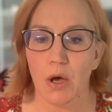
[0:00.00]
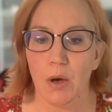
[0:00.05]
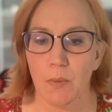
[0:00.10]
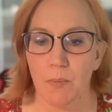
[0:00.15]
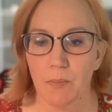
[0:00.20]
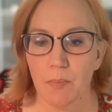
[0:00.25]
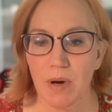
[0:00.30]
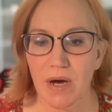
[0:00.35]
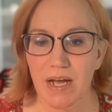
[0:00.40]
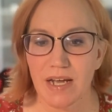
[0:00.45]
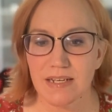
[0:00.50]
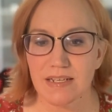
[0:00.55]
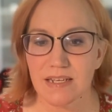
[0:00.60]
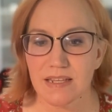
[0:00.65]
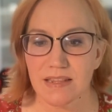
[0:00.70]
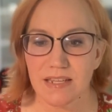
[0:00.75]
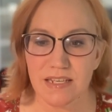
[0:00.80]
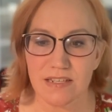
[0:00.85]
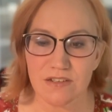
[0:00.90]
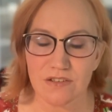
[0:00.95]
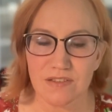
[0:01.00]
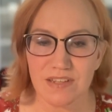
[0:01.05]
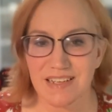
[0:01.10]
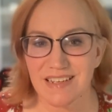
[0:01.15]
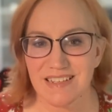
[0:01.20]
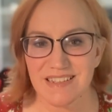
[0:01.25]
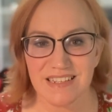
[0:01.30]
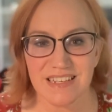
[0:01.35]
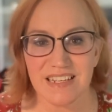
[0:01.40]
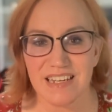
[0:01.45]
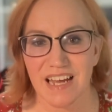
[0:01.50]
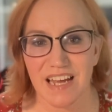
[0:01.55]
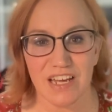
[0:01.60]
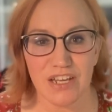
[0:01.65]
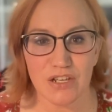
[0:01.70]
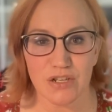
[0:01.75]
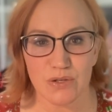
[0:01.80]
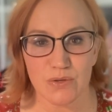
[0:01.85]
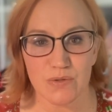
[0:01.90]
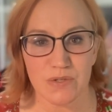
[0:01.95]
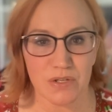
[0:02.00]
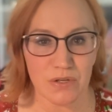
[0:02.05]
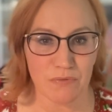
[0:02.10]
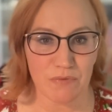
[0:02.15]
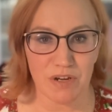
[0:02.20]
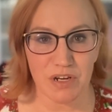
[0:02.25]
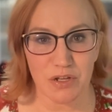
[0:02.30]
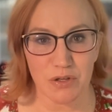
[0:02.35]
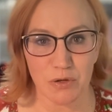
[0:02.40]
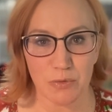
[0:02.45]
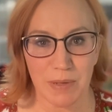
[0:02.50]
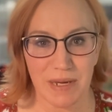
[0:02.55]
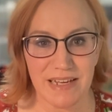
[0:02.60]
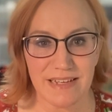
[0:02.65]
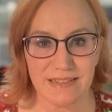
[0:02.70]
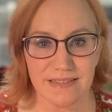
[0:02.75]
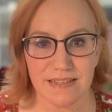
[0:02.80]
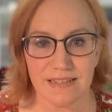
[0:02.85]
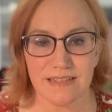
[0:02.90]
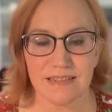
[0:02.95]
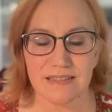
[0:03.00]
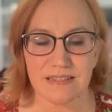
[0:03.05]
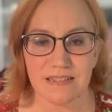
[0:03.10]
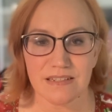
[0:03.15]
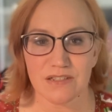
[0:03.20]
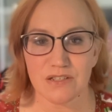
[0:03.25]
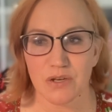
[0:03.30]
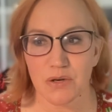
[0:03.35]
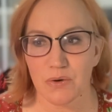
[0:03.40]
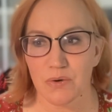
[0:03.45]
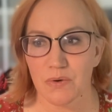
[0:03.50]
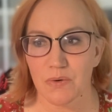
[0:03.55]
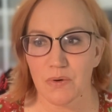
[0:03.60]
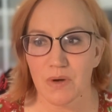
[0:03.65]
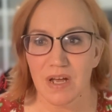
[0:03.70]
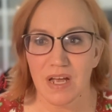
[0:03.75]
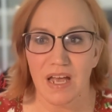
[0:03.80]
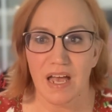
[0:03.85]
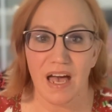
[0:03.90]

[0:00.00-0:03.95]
But these are things that I use on a regular basis, and so